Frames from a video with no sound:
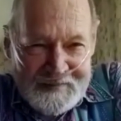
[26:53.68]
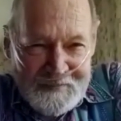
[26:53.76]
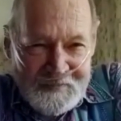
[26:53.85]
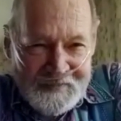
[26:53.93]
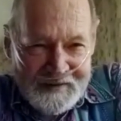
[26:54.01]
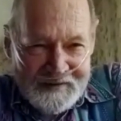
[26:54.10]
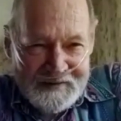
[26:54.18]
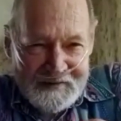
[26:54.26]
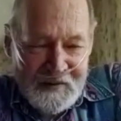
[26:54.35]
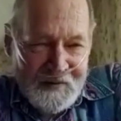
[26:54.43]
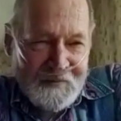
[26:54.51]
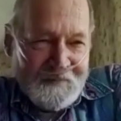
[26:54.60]

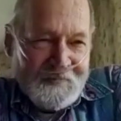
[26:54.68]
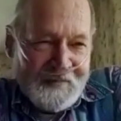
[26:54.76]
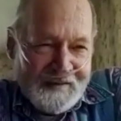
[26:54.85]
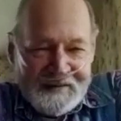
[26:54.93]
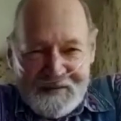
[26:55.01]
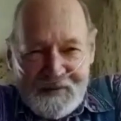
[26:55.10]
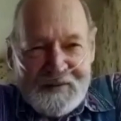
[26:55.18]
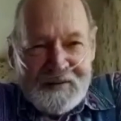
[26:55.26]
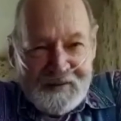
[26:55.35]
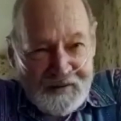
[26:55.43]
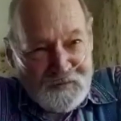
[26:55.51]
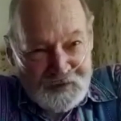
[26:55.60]
And all it
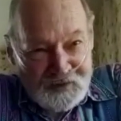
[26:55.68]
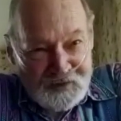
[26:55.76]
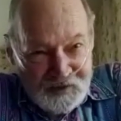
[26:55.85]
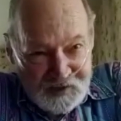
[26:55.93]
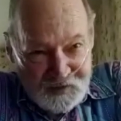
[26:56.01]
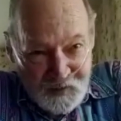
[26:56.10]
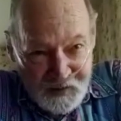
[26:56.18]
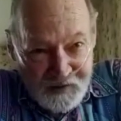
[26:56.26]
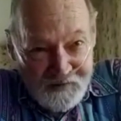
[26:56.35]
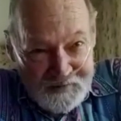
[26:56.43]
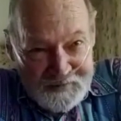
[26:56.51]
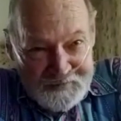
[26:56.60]
had was a test
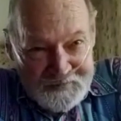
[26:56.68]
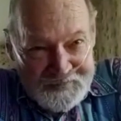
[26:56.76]
pattern.